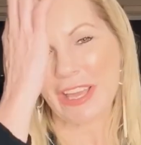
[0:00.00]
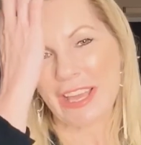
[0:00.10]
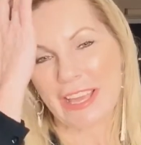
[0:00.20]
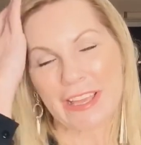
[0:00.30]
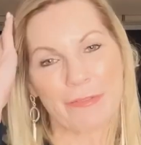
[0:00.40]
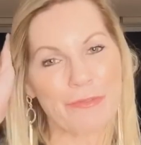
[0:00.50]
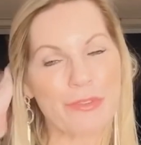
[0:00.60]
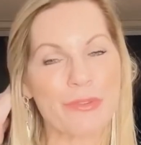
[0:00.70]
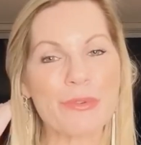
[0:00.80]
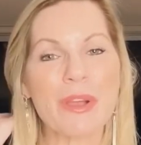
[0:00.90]
if
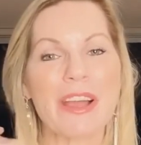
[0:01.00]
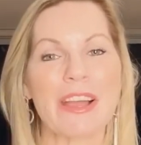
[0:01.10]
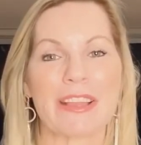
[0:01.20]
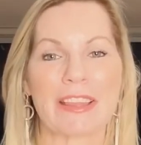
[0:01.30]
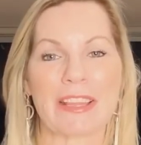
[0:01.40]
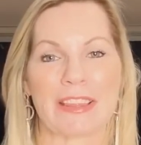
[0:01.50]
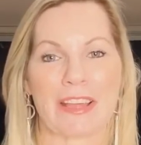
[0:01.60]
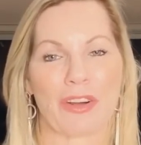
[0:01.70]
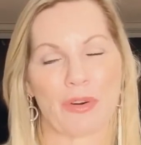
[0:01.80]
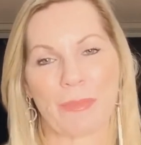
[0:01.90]
you think that,
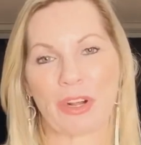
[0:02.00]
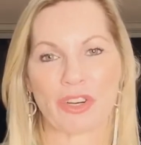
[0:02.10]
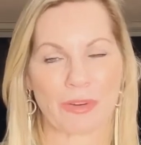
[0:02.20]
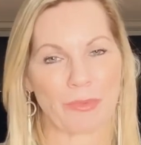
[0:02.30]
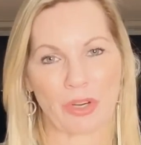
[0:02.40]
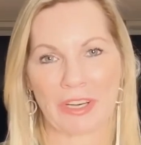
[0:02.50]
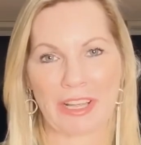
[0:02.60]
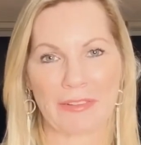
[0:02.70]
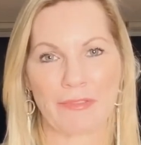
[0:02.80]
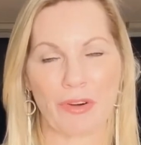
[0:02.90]
oh my gosh, I'm not going to get
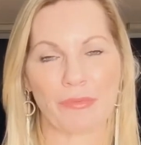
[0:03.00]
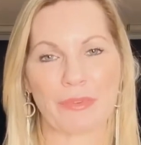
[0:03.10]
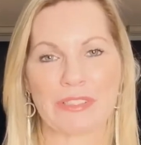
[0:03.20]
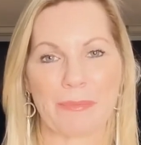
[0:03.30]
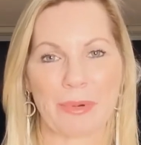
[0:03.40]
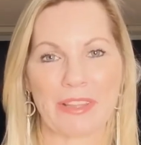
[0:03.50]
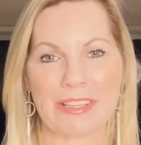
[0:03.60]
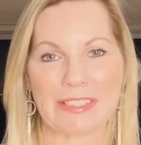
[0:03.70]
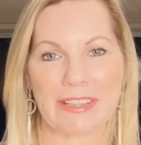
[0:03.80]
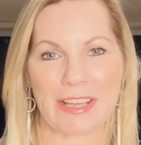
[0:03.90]
involved with somebody
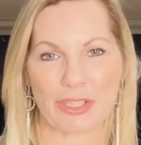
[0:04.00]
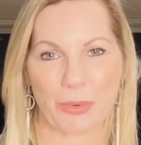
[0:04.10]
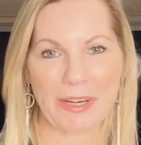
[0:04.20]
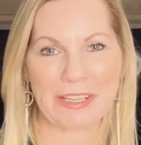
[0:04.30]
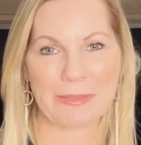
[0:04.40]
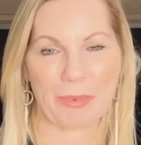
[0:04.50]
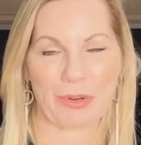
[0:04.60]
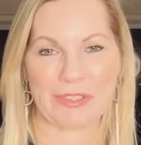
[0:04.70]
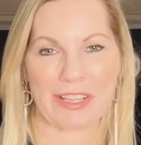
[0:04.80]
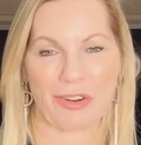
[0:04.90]
that's in their 20s
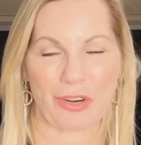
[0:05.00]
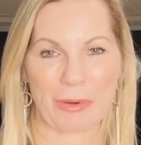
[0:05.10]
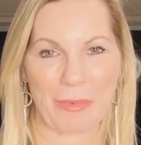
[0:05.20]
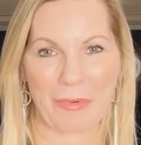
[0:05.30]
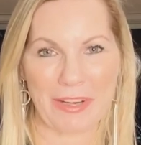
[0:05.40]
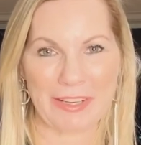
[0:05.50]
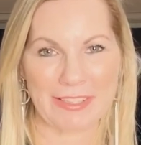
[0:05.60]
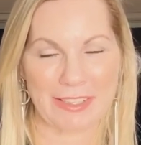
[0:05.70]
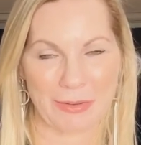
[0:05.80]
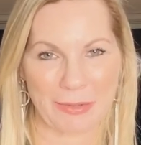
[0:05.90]
because they're not going to be ready to
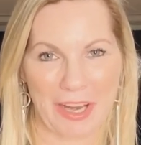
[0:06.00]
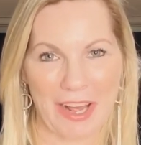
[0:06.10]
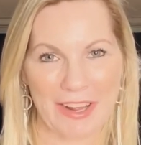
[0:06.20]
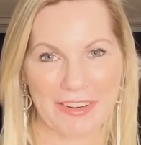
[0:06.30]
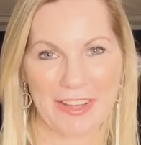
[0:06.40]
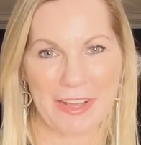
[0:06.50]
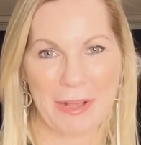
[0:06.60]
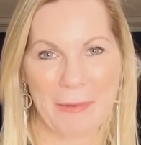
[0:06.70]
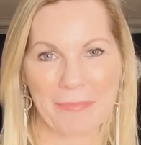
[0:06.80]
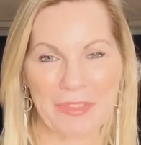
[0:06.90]
settle down,
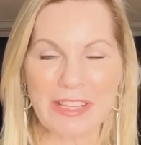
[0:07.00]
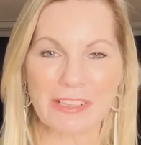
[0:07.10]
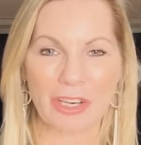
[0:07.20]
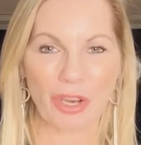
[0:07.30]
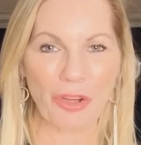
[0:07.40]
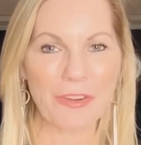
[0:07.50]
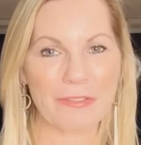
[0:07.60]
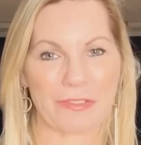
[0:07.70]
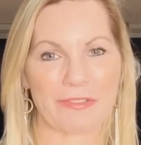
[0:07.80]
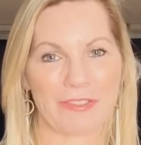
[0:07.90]
there's a lot
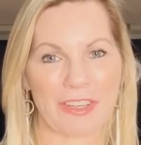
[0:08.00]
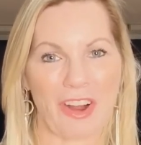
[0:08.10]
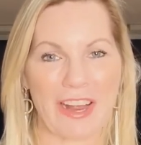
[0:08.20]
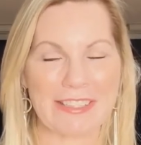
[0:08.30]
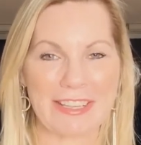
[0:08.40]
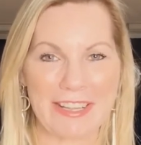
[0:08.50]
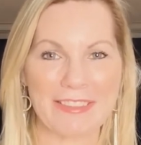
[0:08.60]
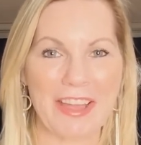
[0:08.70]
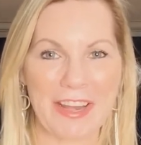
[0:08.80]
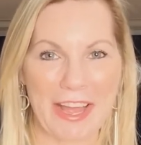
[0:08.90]
of guys in
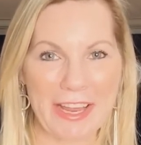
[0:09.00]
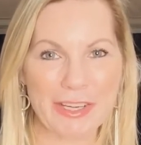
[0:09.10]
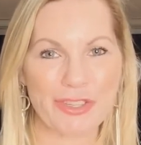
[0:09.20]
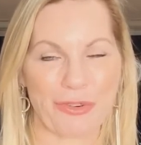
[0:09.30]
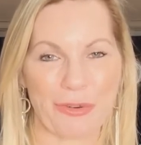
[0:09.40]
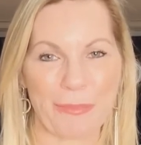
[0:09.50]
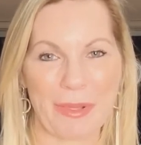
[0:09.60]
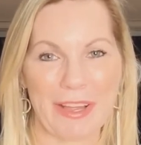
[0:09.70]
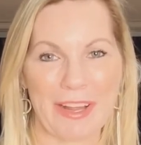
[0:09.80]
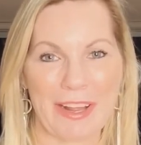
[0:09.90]
that age group
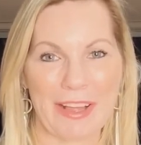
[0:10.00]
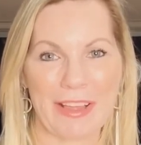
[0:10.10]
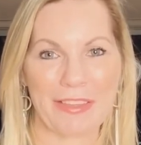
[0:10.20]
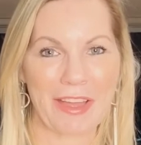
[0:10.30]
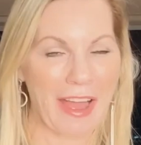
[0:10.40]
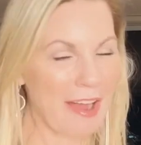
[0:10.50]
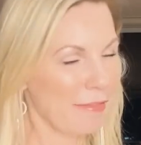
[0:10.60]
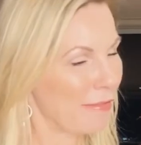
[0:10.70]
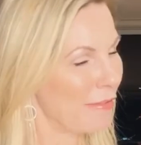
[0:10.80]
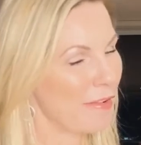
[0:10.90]
that are
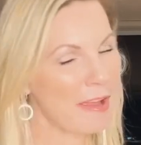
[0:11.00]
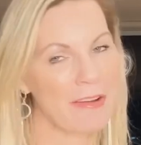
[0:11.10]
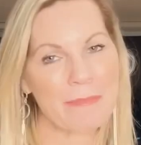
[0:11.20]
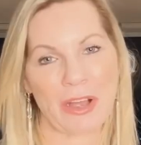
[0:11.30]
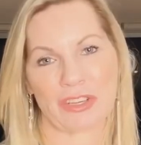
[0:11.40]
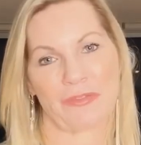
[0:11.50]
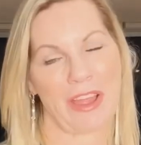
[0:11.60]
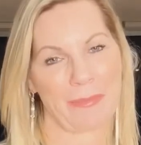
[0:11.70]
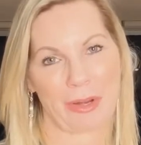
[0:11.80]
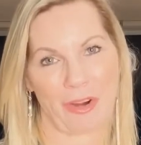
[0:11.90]
very much
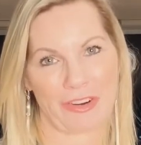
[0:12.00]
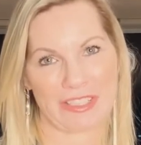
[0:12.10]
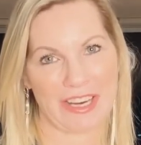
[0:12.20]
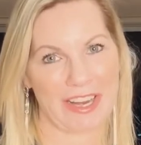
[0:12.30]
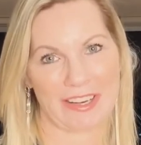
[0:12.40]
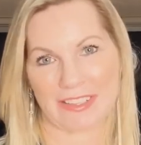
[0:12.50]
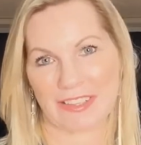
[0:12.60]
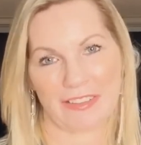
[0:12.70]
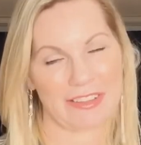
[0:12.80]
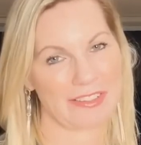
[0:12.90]
family orientated.
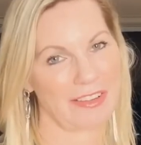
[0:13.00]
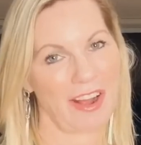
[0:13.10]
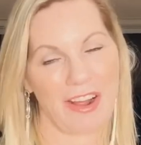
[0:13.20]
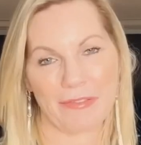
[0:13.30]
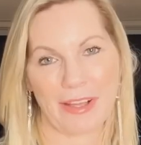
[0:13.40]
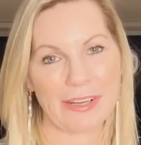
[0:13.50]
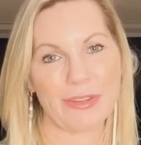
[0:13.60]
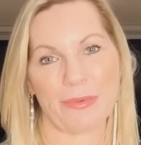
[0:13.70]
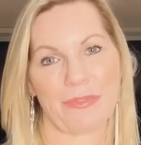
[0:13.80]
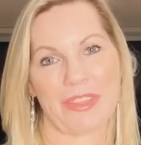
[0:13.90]
It's a high
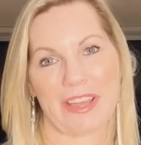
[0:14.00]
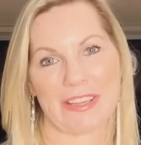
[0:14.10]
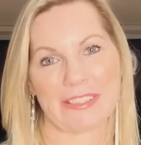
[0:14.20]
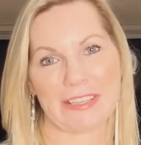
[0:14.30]
value of theirs.